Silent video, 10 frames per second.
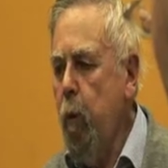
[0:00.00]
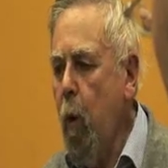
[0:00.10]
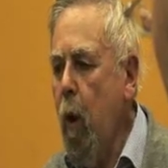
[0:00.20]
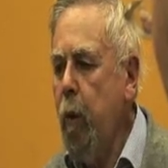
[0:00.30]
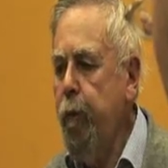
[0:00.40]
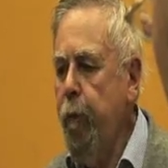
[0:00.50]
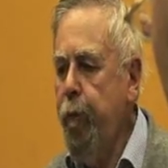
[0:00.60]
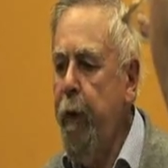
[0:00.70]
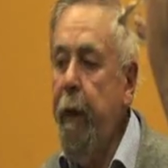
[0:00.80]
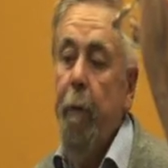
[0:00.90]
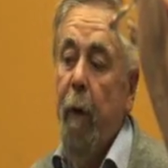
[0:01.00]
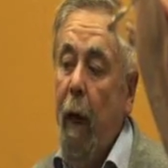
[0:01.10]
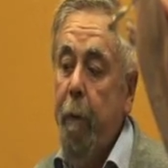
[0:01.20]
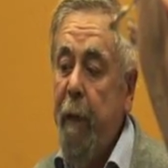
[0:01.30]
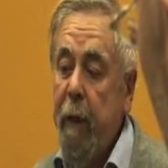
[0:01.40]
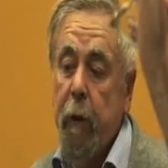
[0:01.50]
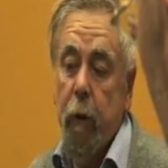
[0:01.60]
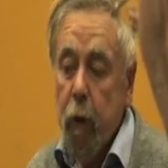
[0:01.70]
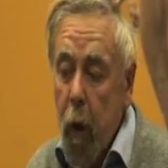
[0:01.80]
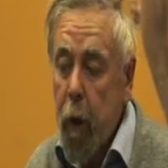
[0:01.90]
worked for freedom, like Peter
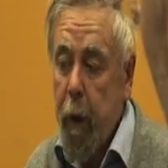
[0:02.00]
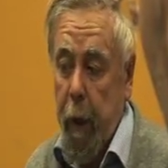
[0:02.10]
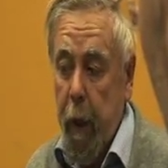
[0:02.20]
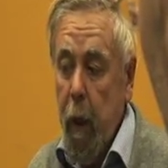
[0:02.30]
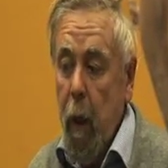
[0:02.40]
Turner